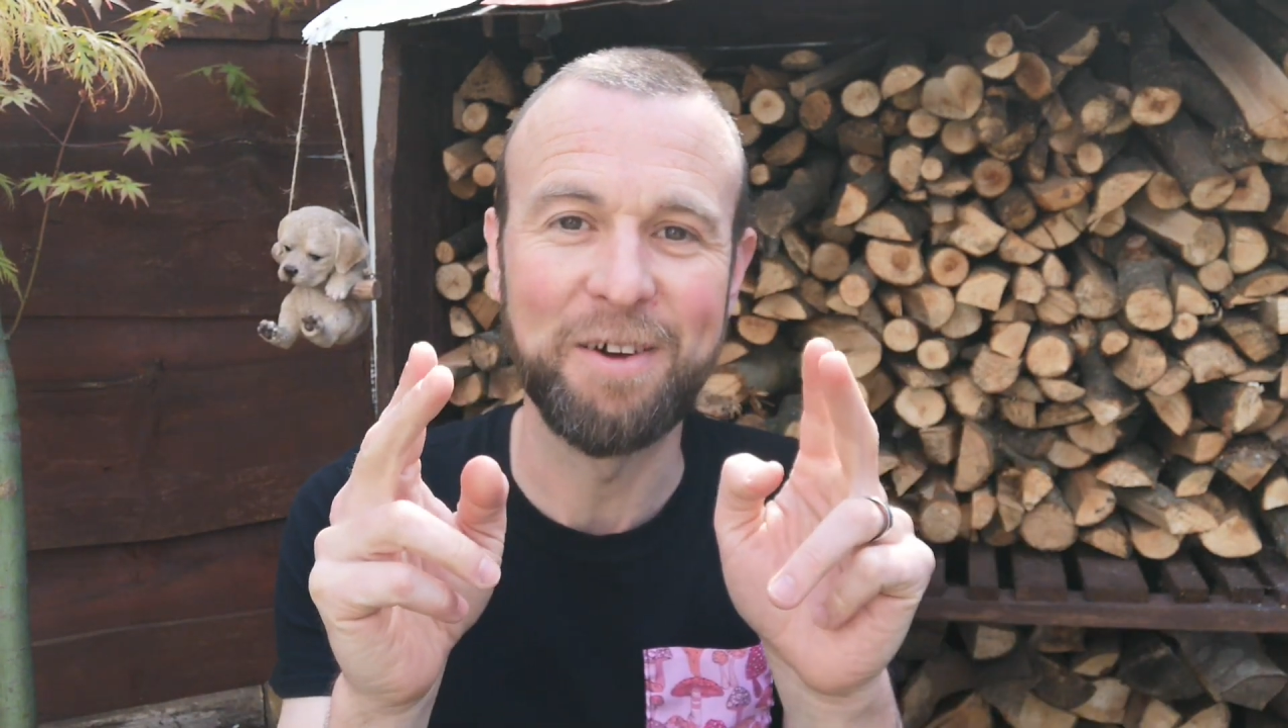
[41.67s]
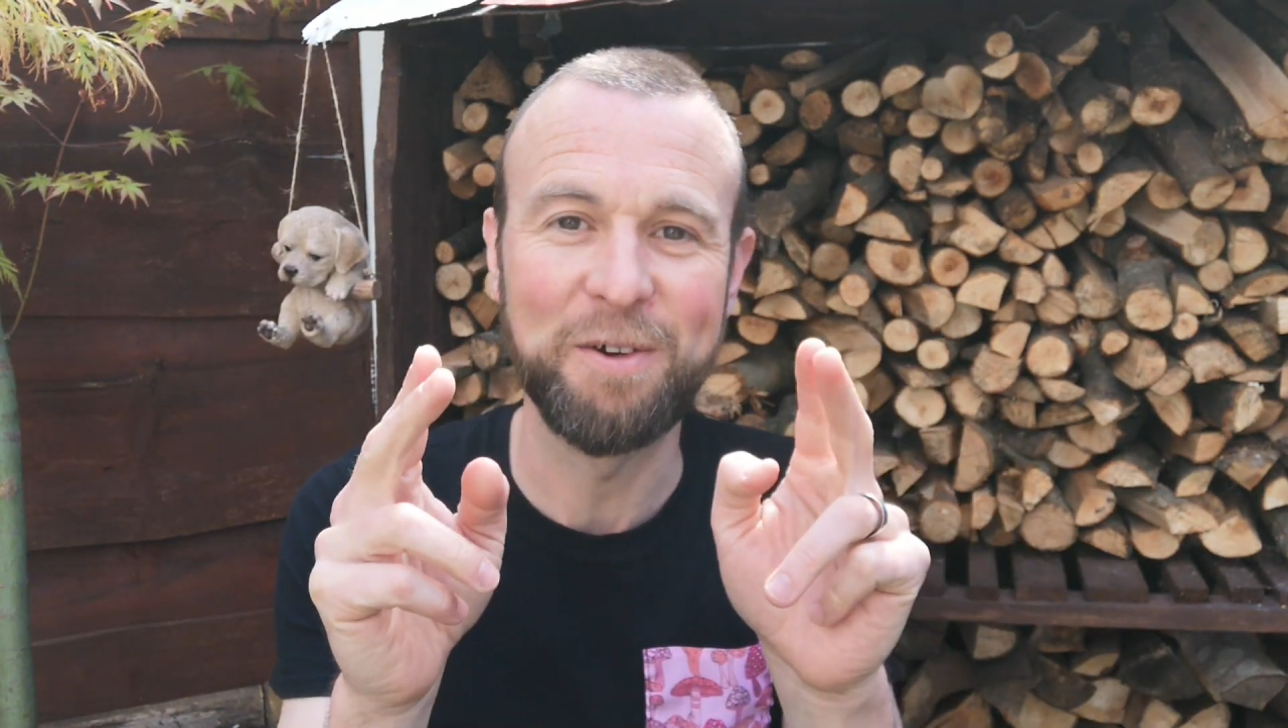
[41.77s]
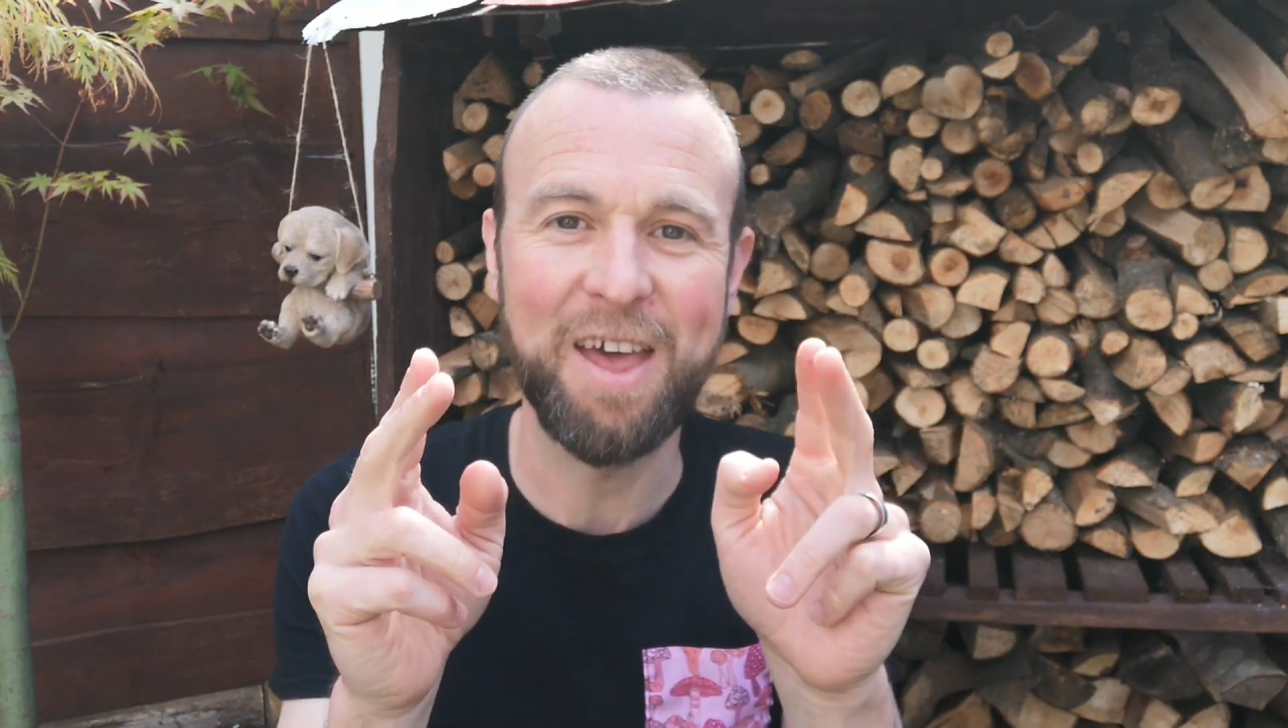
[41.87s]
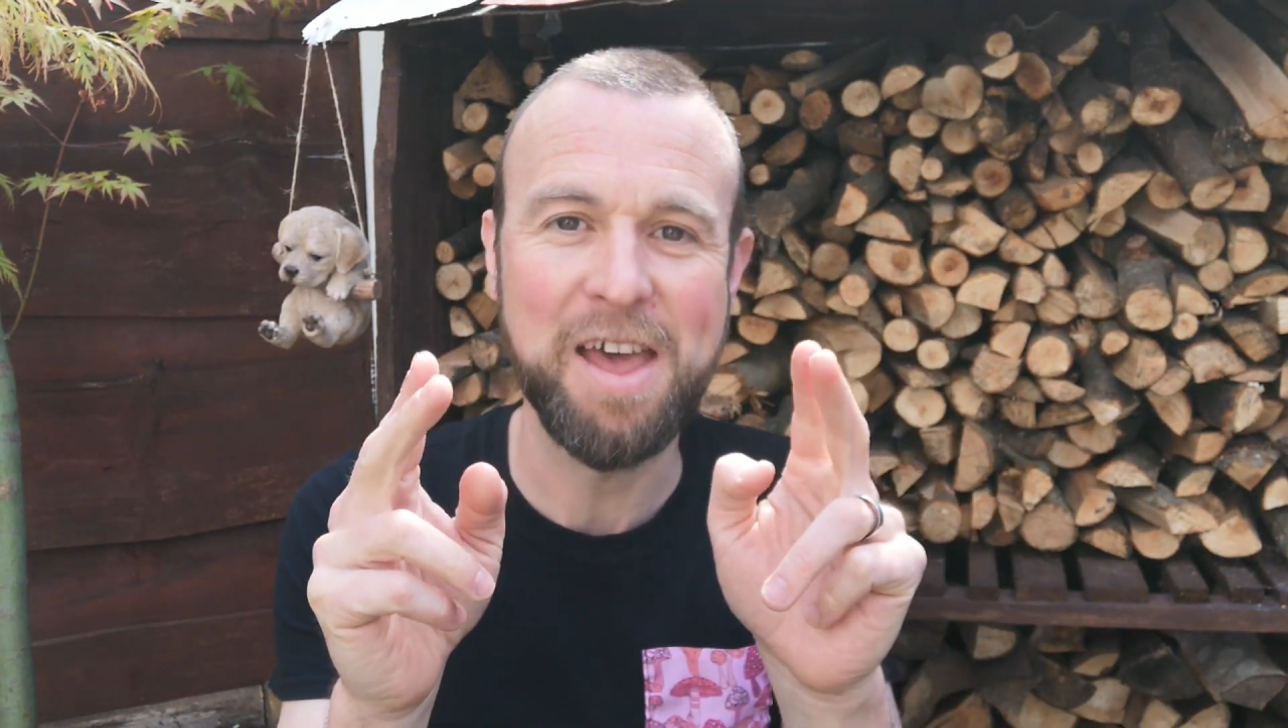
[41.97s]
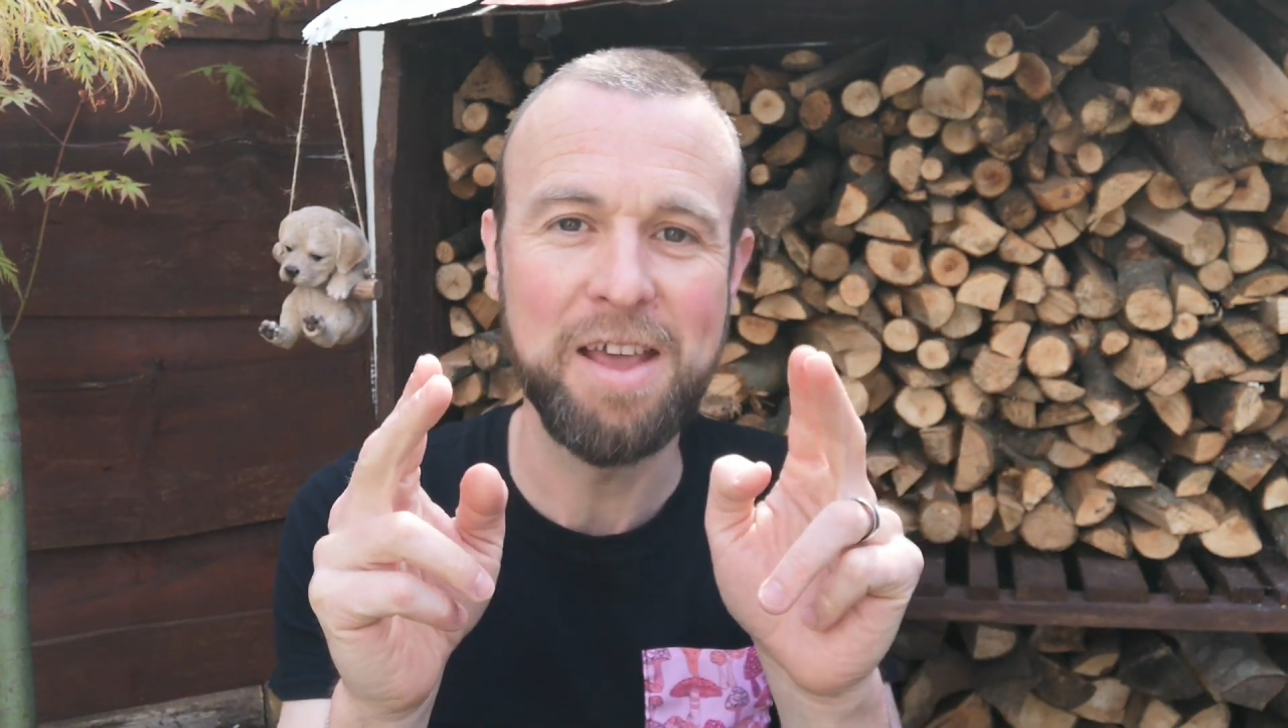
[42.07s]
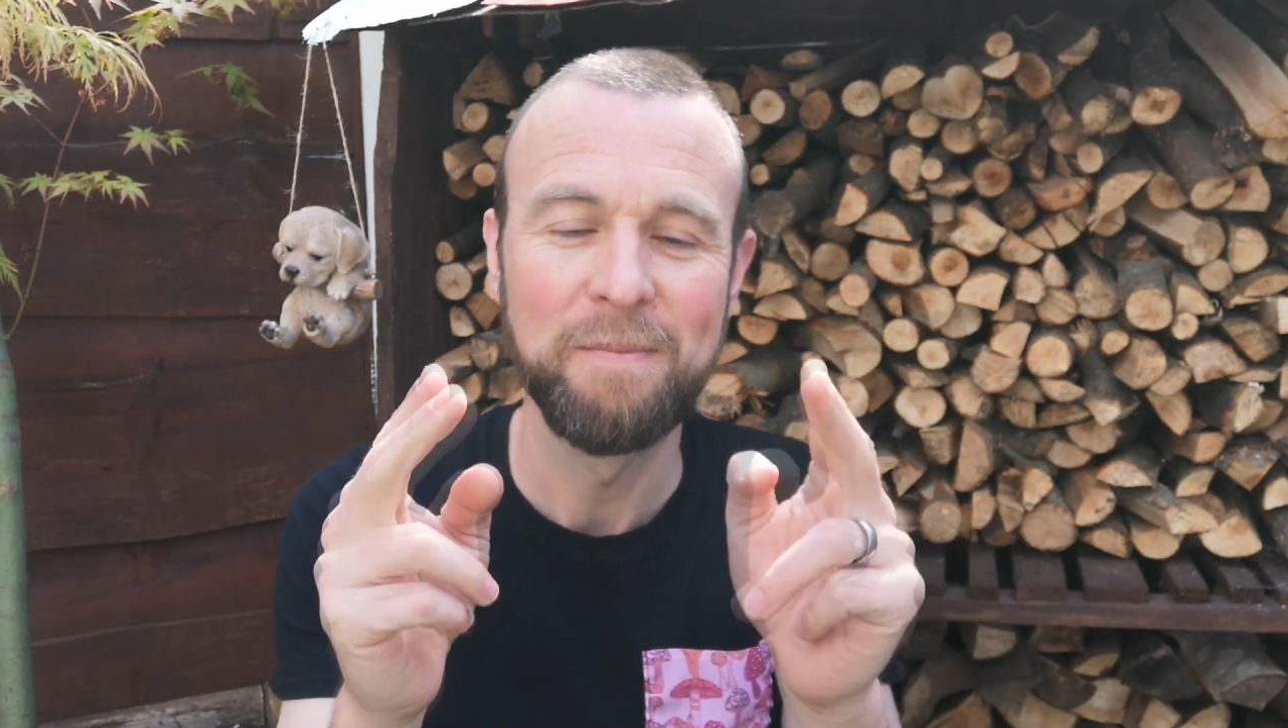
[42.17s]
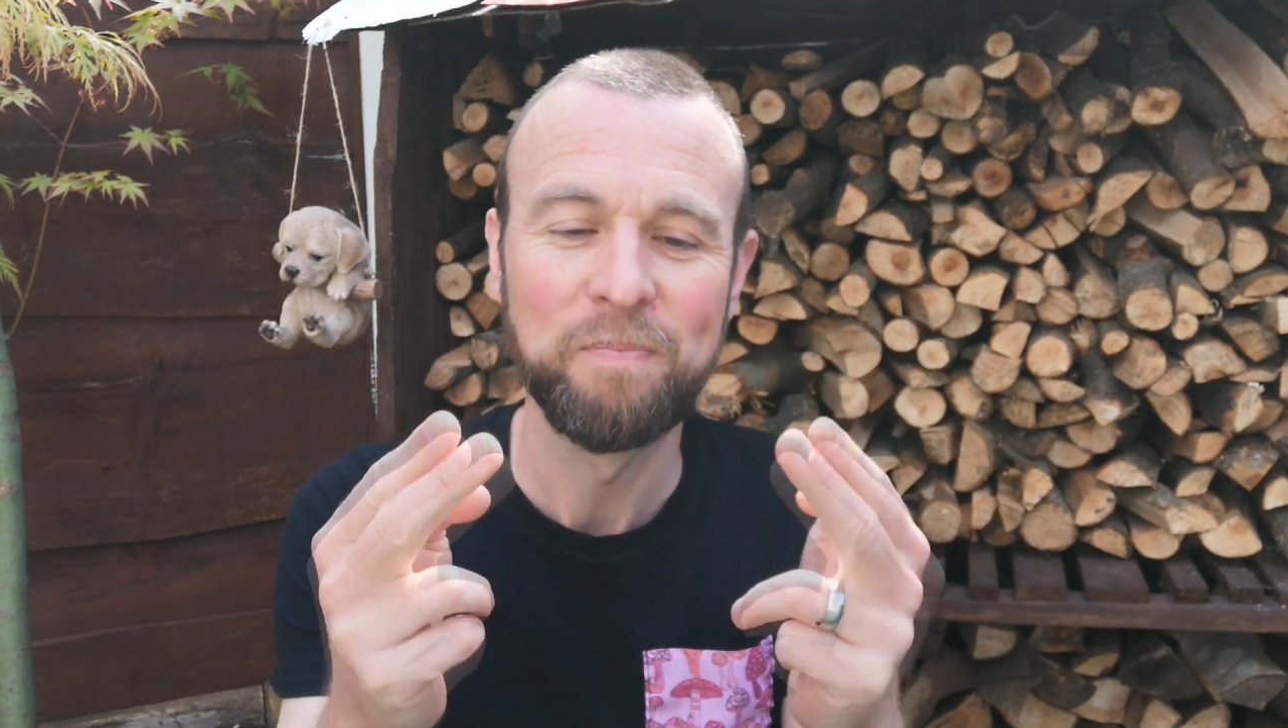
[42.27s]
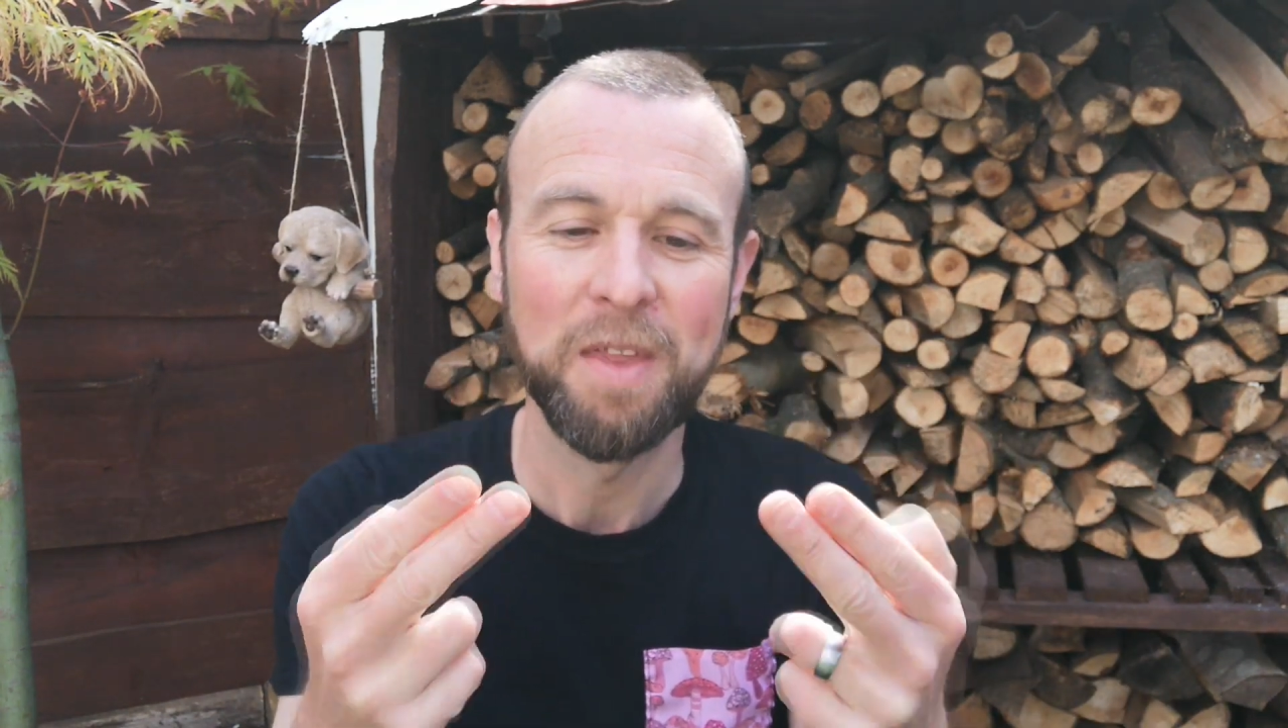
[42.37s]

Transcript: okay?